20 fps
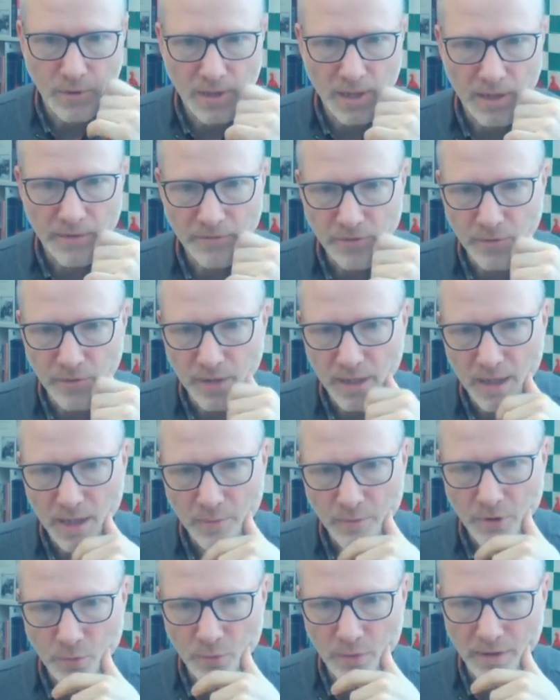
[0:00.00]
have to
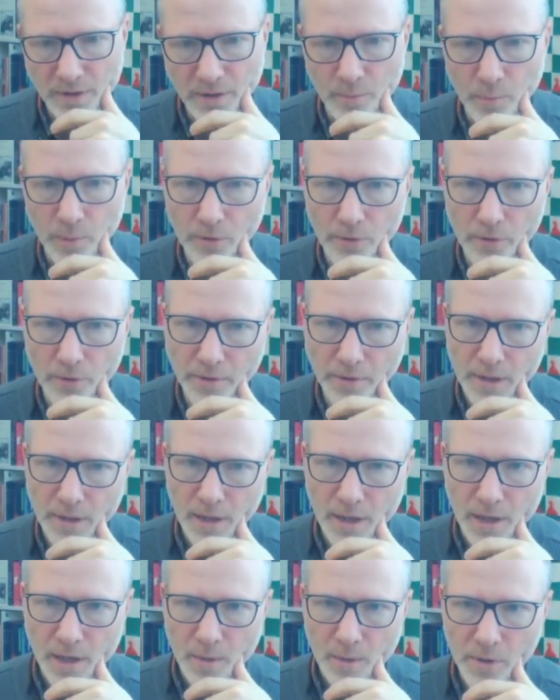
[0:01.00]
recapture with the pawn,
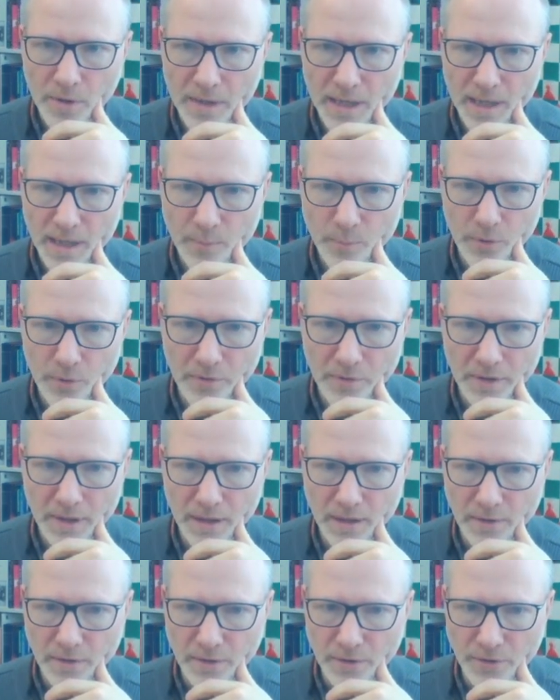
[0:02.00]
but that pawn
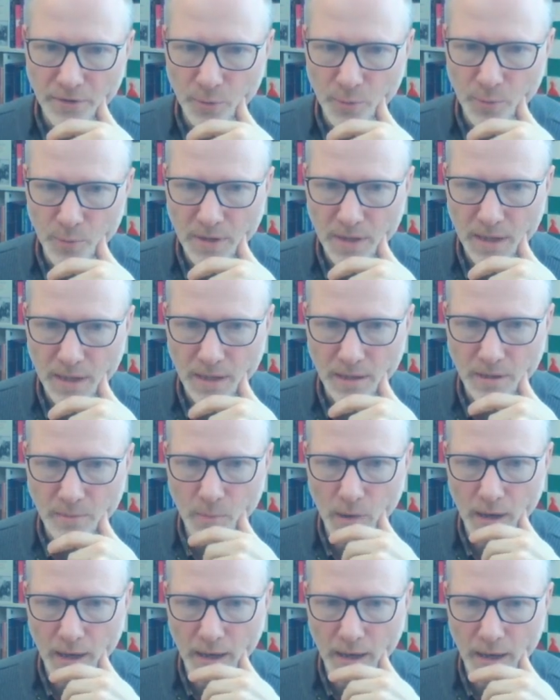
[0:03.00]
can also be taken
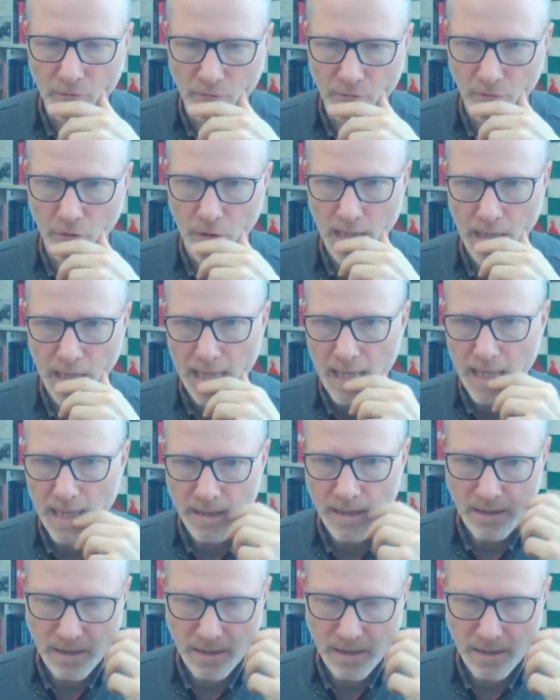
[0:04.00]
by the rook, and